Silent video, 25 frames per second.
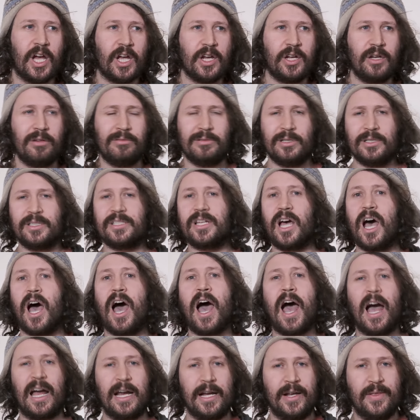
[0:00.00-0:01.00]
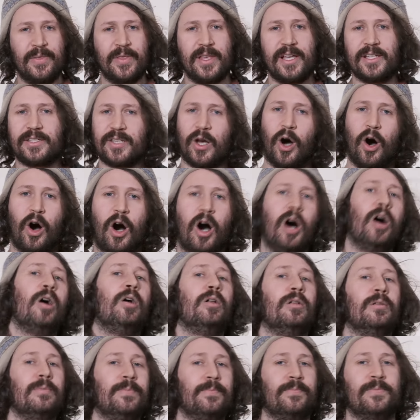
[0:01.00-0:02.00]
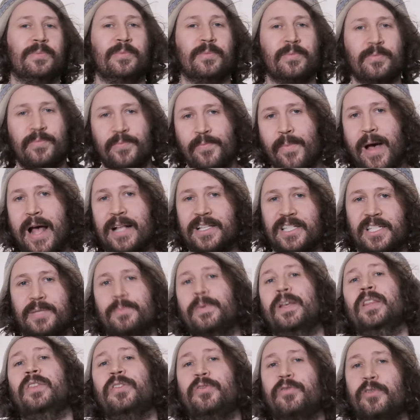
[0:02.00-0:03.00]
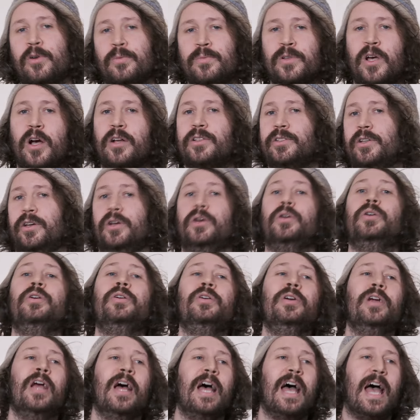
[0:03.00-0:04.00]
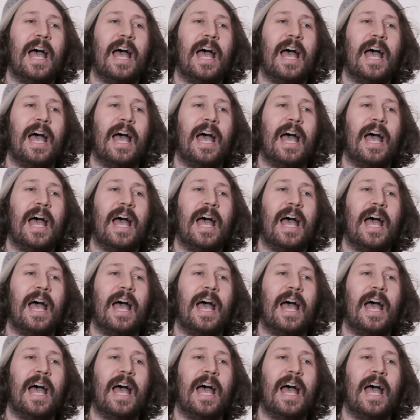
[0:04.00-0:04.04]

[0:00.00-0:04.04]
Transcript: you will die in this hall, Matt Smith from Doctor Who.